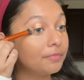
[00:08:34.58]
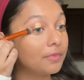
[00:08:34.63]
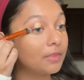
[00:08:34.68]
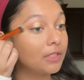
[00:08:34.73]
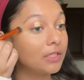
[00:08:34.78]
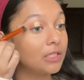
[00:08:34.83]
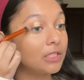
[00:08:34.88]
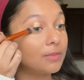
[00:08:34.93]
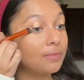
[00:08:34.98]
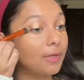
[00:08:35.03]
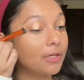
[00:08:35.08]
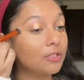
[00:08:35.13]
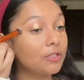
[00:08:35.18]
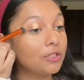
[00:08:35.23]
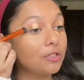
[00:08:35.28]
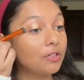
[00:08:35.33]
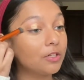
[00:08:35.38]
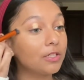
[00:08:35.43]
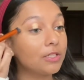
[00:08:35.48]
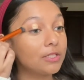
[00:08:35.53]
especially
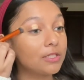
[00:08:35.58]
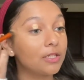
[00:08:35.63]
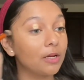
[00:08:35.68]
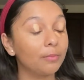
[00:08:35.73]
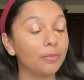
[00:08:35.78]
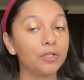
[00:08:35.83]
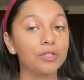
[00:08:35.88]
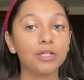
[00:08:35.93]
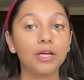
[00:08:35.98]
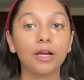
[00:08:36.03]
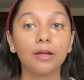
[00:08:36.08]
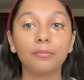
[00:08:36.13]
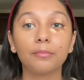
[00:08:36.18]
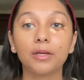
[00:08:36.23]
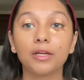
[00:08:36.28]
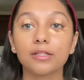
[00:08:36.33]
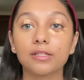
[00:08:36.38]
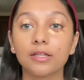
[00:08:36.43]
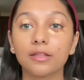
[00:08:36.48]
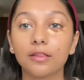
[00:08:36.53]
during summertime,
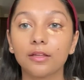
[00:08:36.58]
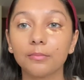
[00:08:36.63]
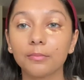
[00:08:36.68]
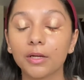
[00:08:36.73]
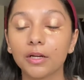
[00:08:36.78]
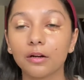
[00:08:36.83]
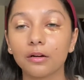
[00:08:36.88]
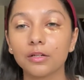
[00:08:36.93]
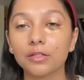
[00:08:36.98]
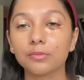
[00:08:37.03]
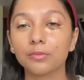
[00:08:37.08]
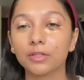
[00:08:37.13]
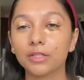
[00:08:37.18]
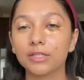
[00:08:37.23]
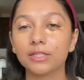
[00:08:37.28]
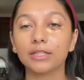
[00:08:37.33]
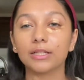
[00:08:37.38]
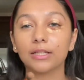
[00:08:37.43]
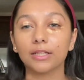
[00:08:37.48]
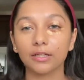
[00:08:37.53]
because I think my NARS one is
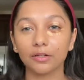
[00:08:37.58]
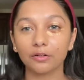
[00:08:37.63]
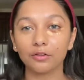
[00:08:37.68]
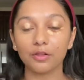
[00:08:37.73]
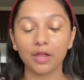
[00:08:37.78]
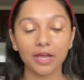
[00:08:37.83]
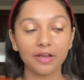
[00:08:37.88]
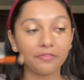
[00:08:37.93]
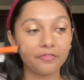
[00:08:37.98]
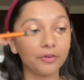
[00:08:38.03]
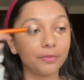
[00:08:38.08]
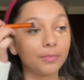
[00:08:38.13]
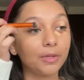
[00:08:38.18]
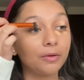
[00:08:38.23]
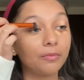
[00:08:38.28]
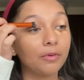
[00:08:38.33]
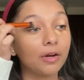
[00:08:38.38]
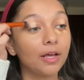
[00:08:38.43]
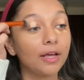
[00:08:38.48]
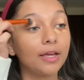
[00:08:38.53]
a little light for me
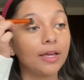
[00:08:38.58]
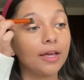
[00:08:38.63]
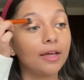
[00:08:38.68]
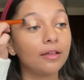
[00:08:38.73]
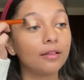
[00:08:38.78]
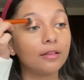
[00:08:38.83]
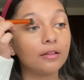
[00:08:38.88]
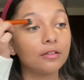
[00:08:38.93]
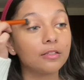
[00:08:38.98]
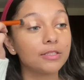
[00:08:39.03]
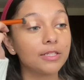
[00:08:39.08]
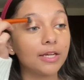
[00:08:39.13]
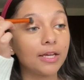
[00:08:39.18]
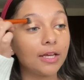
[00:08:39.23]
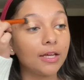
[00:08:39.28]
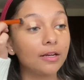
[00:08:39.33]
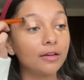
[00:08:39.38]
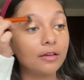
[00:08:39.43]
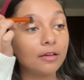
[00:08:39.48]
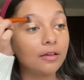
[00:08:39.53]
when I get a little
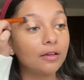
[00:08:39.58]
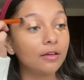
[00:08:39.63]
tan,